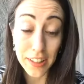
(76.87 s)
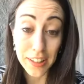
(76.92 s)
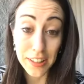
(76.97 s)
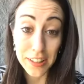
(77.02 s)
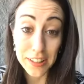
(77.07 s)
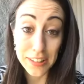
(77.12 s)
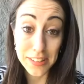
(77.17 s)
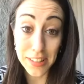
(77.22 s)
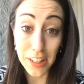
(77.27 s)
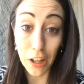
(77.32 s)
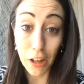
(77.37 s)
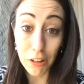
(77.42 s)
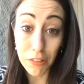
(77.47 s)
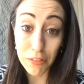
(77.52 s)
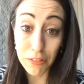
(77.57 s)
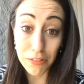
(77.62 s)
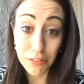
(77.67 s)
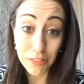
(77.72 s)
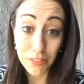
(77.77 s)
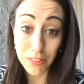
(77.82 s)
self
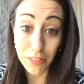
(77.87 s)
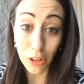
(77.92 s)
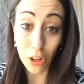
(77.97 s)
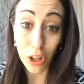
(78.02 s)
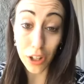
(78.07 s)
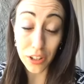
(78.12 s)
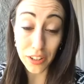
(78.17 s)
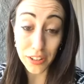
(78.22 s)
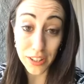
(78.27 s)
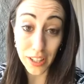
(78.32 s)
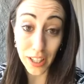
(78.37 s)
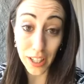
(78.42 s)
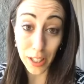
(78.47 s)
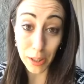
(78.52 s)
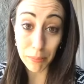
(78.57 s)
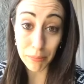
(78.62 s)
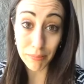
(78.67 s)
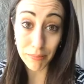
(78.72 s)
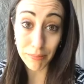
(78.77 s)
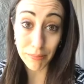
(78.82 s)
all the
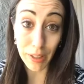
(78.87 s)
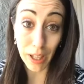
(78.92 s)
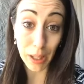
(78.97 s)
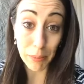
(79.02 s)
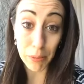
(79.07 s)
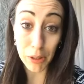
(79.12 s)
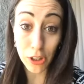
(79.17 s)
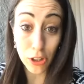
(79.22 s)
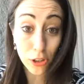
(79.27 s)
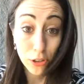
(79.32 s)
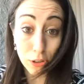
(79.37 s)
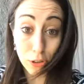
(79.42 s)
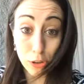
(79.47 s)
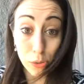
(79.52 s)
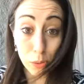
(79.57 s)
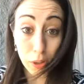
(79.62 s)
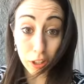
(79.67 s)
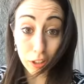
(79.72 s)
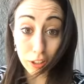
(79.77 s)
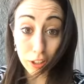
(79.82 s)
time. I'm a huge
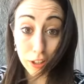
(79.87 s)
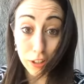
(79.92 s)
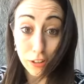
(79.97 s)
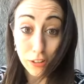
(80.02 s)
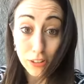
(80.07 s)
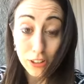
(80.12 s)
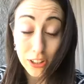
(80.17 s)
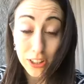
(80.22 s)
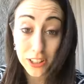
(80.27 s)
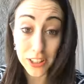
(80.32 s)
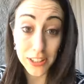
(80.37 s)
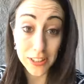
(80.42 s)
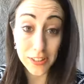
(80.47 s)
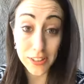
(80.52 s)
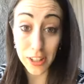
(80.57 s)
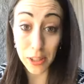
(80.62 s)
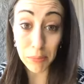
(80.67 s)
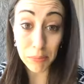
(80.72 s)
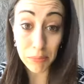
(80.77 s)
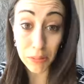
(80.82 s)
weirdo.
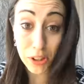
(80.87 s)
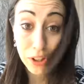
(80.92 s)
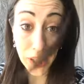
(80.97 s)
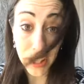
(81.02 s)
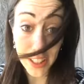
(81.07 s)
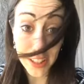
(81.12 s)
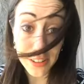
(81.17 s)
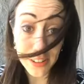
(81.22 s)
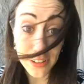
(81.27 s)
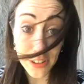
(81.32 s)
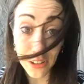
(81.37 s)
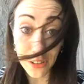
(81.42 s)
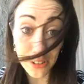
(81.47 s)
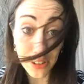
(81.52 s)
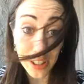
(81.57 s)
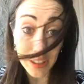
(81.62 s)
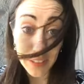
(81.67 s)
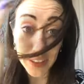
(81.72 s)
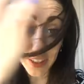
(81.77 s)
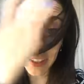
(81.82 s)
Some clients don't
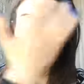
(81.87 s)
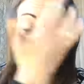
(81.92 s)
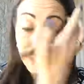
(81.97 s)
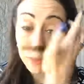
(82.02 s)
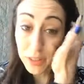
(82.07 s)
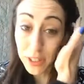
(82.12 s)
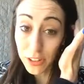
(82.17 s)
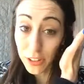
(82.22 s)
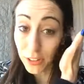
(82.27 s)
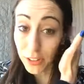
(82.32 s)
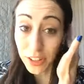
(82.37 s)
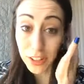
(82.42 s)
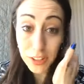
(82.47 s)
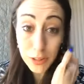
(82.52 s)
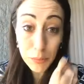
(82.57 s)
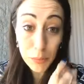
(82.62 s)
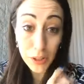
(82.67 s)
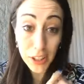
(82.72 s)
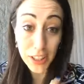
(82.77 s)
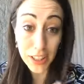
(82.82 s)
love it and we don't end up
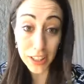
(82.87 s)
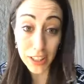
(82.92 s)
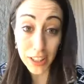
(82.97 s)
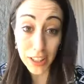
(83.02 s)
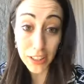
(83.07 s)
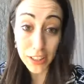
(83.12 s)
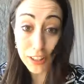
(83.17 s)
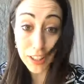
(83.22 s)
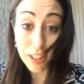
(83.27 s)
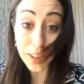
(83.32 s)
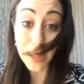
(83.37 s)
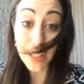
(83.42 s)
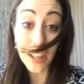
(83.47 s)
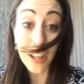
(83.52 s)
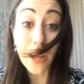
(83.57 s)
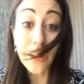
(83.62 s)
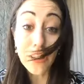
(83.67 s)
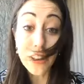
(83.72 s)
working together, and then other